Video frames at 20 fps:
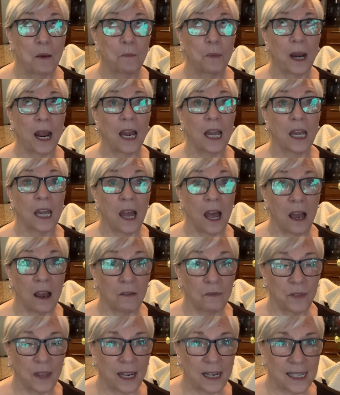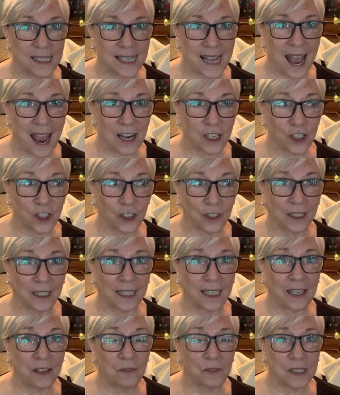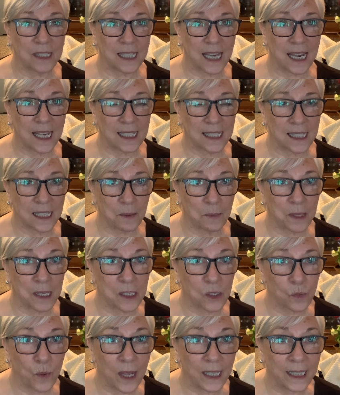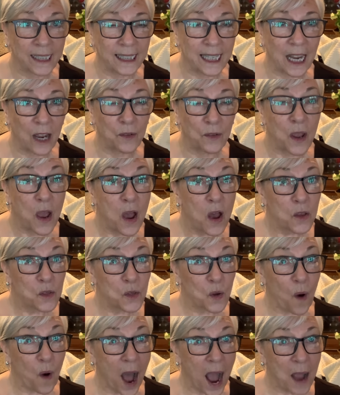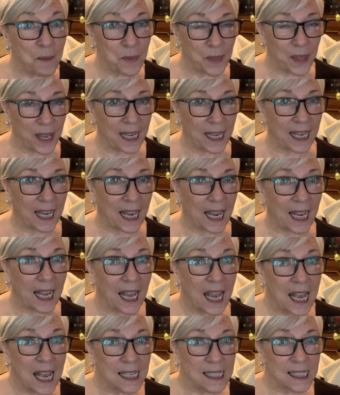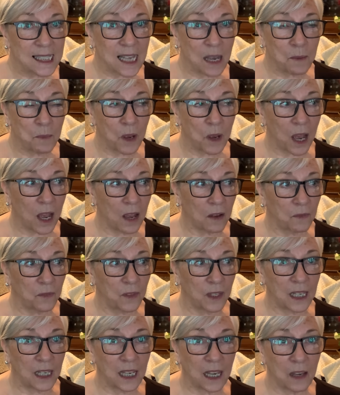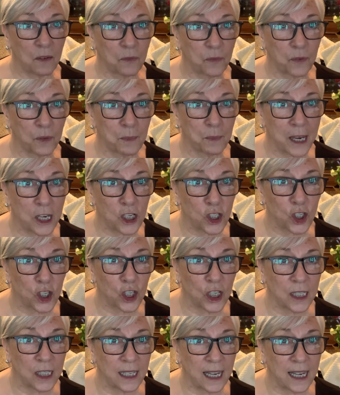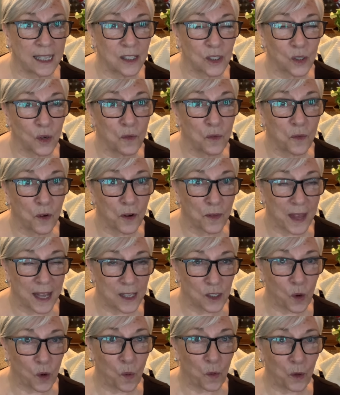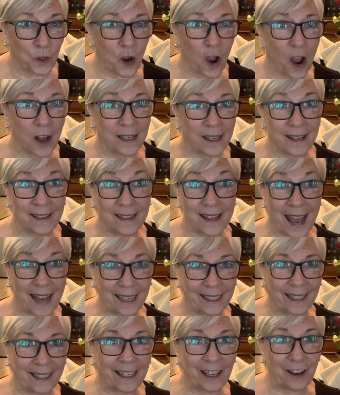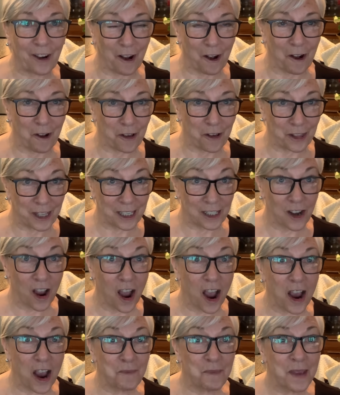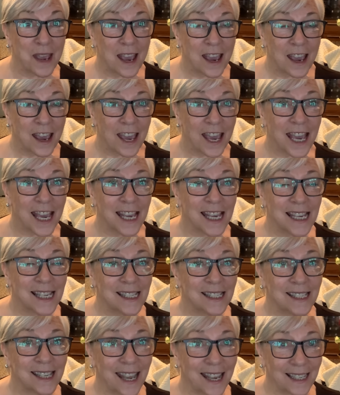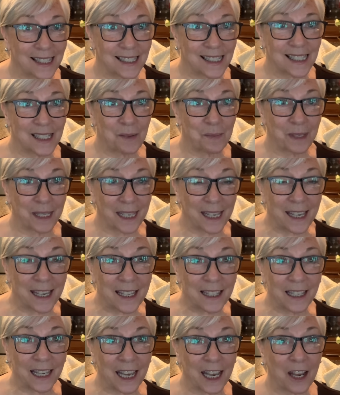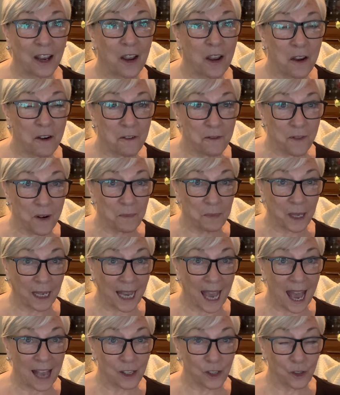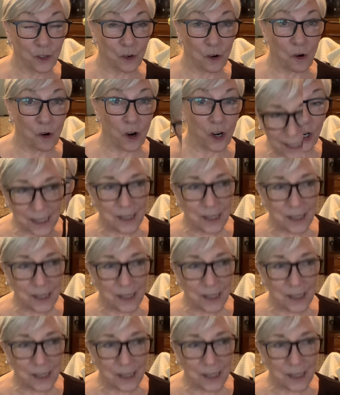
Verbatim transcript: but I love that it's actually even taken some of the swelling down. So I'm thinking some of the inflammation and so forth that's going on in that knee all the time is getting some healing from the castor oil. Right.